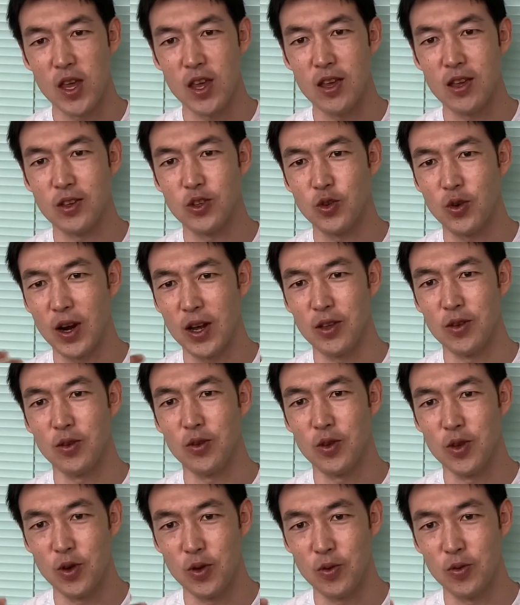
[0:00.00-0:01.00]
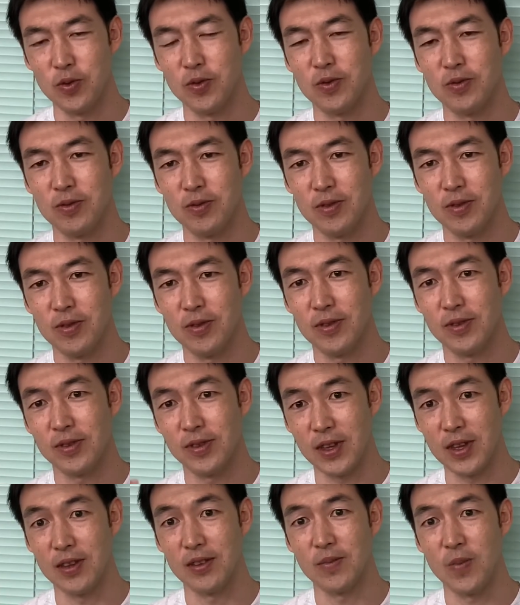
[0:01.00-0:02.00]
try to do
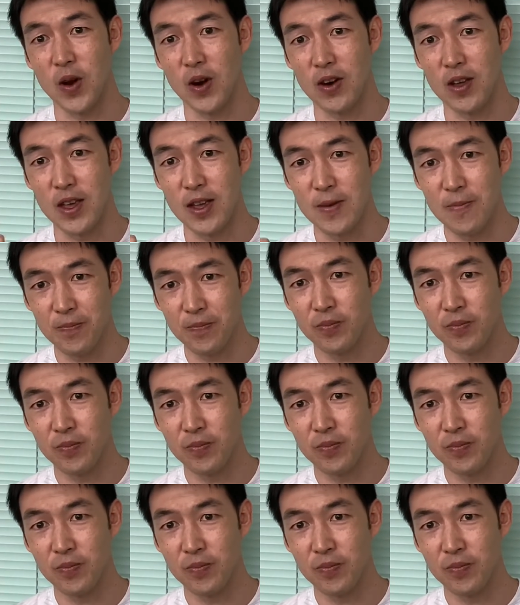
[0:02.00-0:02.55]
things very